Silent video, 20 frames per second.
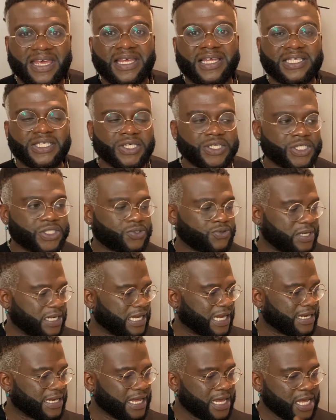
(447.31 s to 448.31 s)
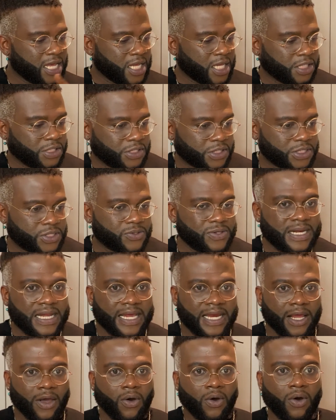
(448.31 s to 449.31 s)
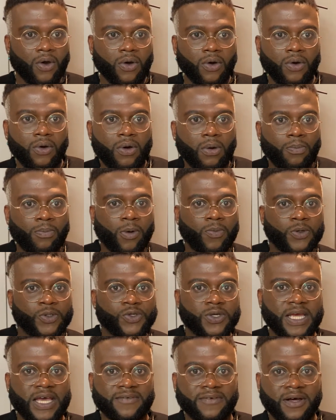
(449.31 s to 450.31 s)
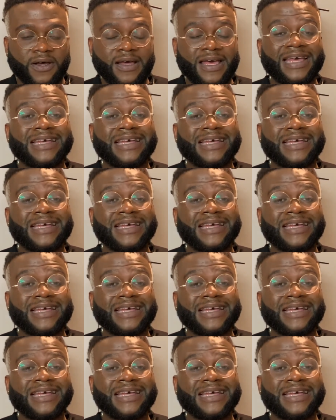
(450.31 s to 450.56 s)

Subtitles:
just to let it all bubble together.